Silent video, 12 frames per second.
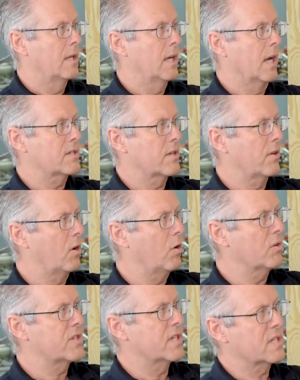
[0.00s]
Yeah, so the
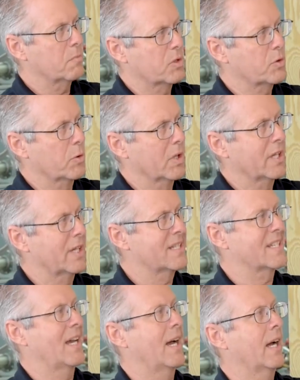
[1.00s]
whole system is really
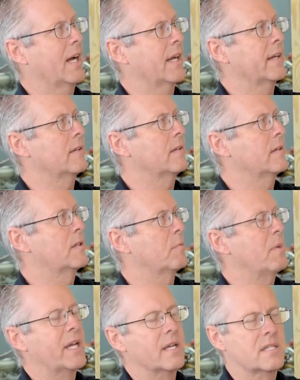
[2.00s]
designed to
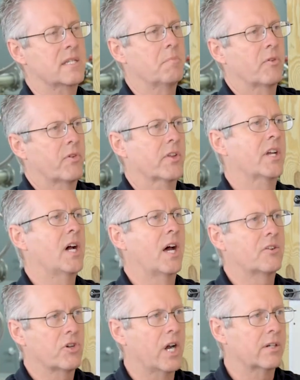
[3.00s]
make it simple for the
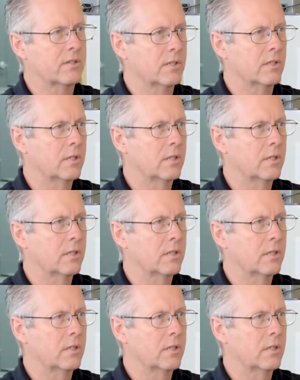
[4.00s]
contractor.